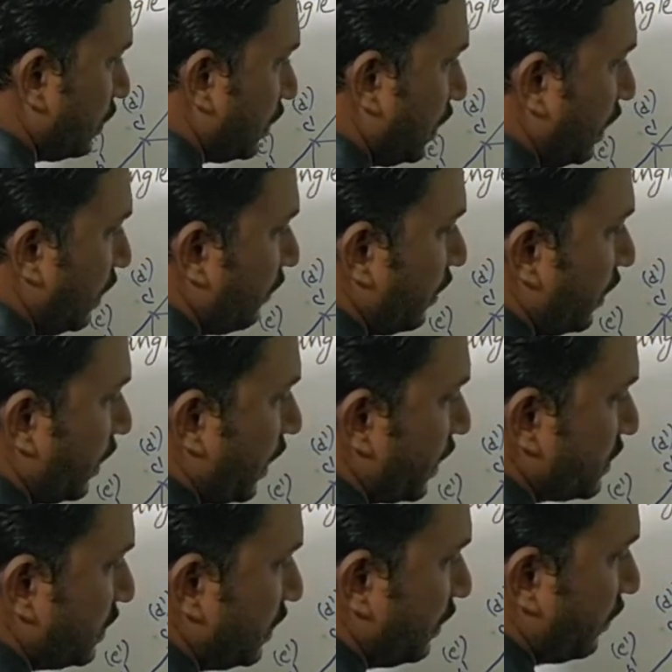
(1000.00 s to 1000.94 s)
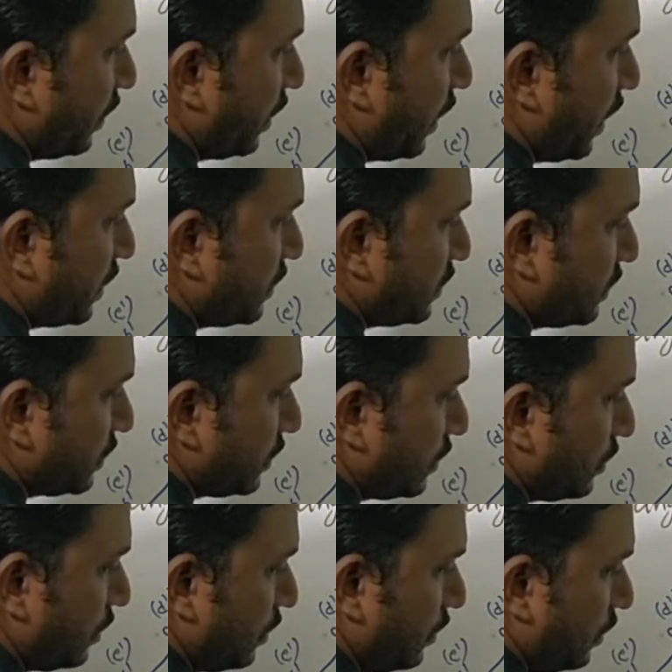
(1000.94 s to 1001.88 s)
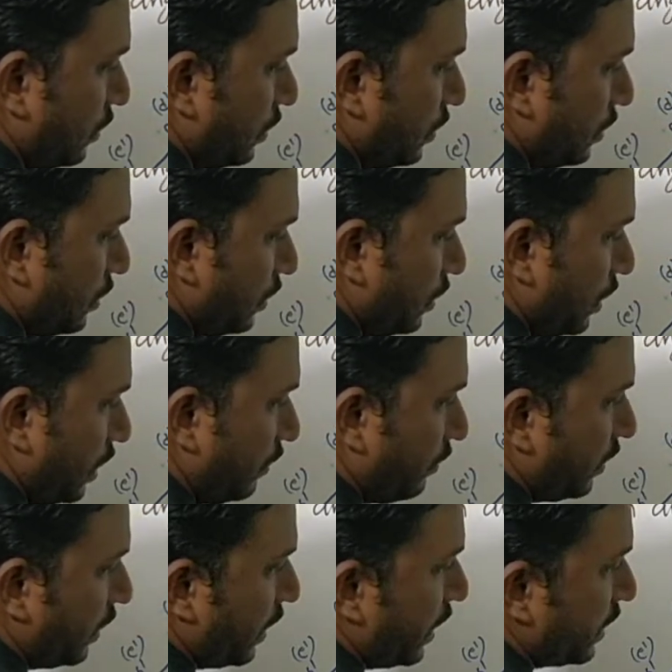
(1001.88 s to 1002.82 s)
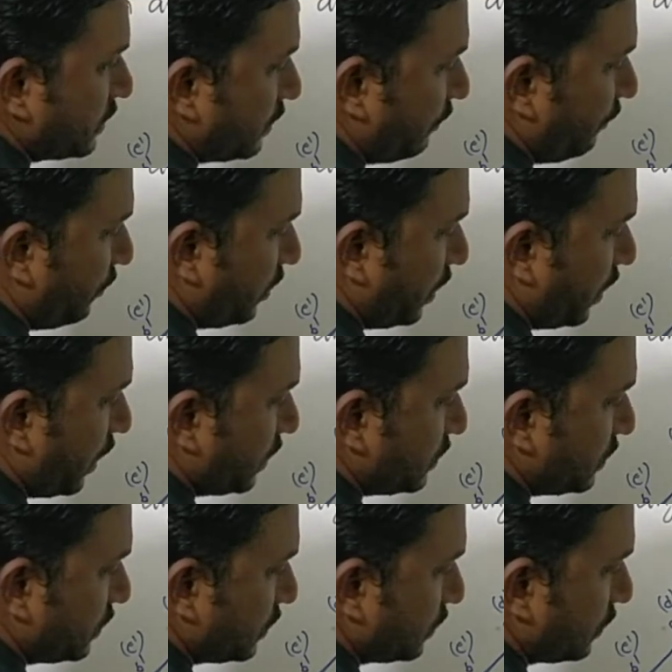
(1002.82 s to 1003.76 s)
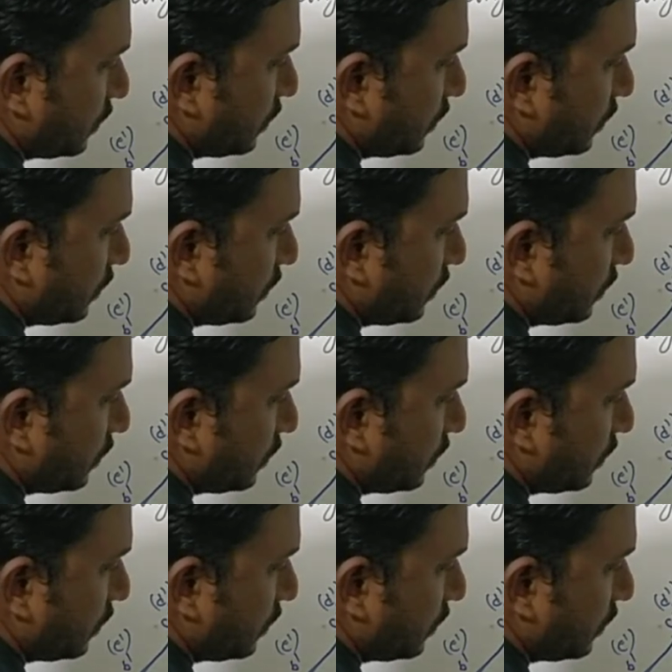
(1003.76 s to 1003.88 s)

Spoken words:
D1 dash, E1 dash, E1 dash, F1 dash.